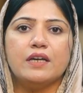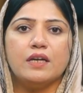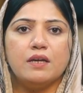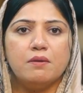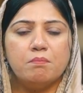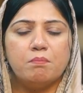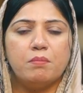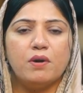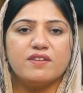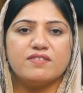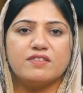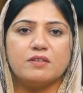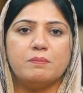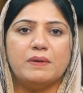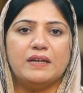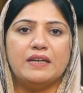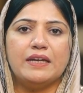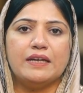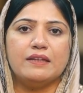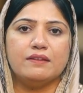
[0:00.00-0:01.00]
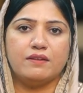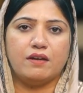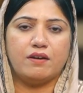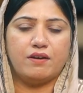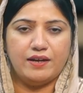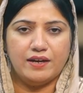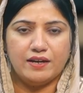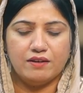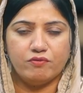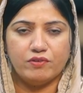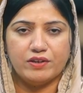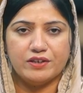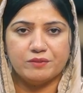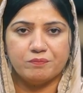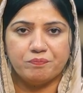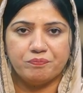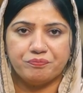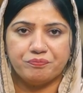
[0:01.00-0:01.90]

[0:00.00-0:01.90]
impossible in the real world.